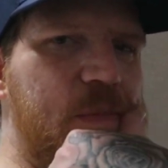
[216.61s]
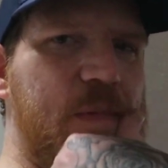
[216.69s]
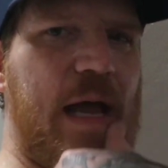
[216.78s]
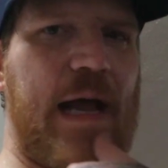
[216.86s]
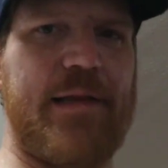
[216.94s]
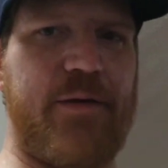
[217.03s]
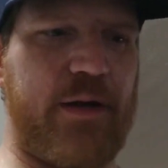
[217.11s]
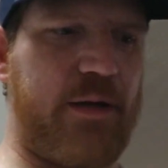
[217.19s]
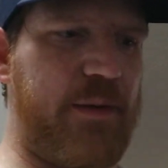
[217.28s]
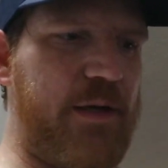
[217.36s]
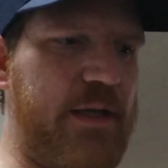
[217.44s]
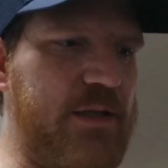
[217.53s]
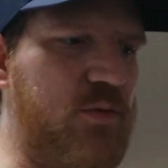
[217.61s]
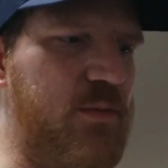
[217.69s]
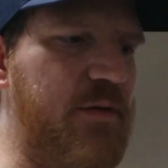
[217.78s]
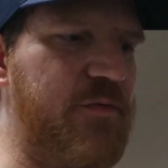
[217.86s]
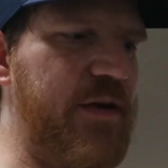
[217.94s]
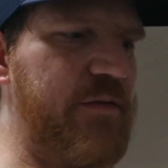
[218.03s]
Highly recommend it. That's one of
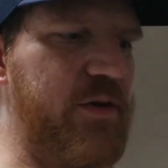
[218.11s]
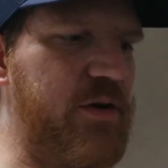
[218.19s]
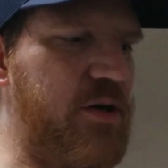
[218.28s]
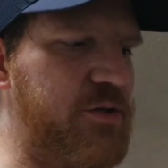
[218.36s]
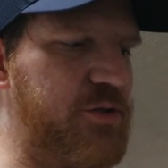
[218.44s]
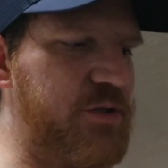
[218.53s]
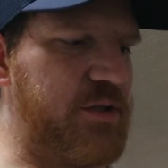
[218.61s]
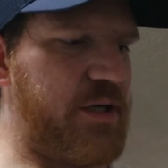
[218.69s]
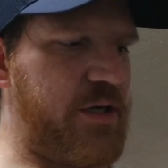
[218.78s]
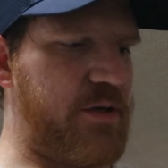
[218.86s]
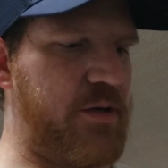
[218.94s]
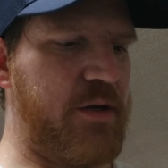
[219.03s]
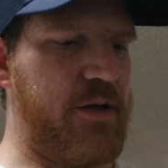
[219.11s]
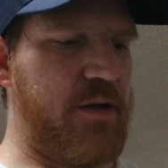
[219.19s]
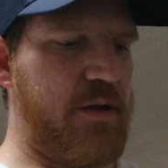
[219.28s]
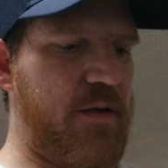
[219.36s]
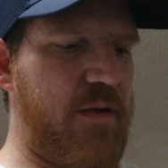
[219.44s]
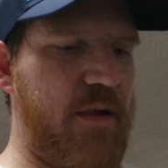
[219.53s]
my favorite cartridges here.
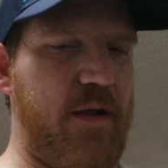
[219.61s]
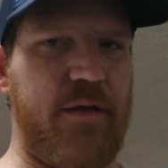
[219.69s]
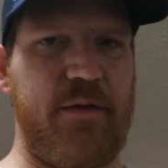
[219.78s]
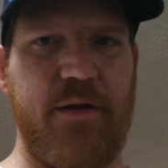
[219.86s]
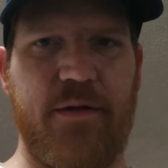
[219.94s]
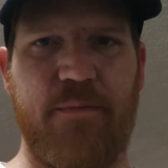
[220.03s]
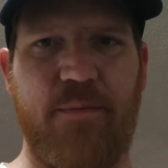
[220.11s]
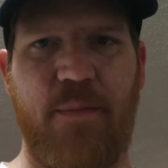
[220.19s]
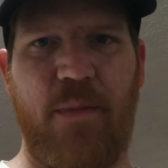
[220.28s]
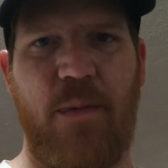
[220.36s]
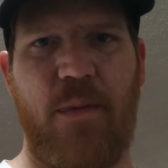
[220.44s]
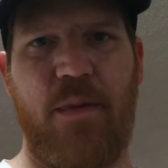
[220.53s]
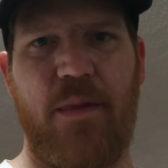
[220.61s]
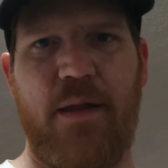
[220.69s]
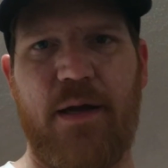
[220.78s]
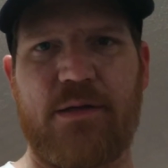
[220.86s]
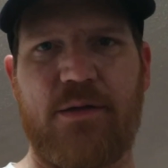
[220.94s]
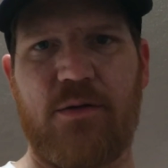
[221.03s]
And then
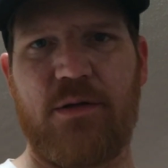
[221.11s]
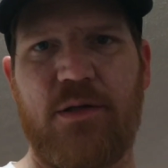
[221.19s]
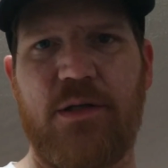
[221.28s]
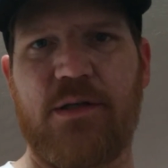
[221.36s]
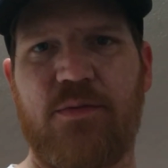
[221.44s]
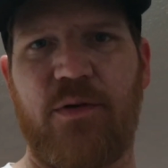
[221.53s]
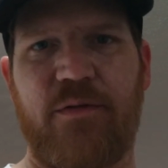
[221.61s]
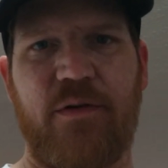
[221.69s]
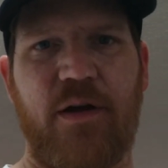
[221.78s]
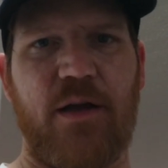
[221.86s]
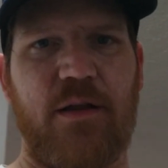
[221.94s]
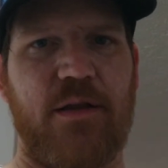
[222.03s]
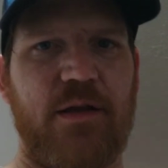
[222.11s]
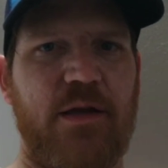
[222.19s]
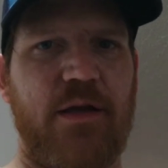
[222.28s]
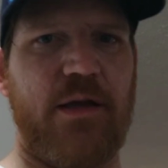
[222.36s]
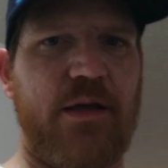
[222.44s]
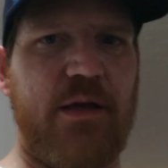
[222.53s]
next on the list, we've got
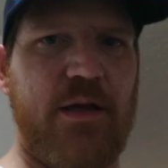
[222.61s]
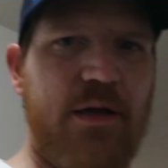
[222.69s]
the